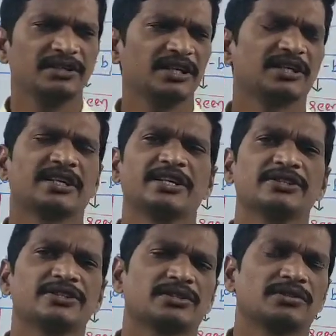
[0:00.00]
In that
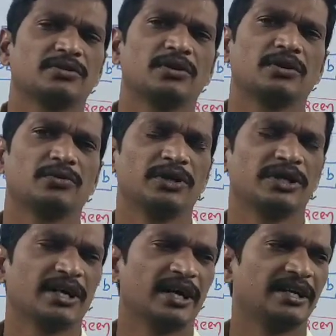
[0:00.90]
case
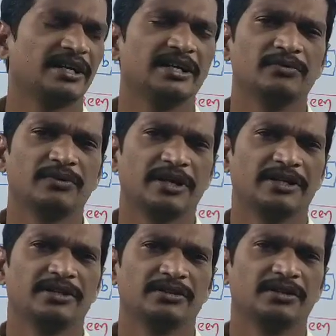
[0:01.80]
we
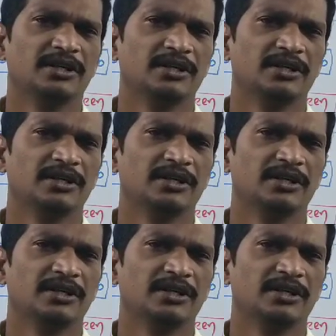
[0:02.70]
identified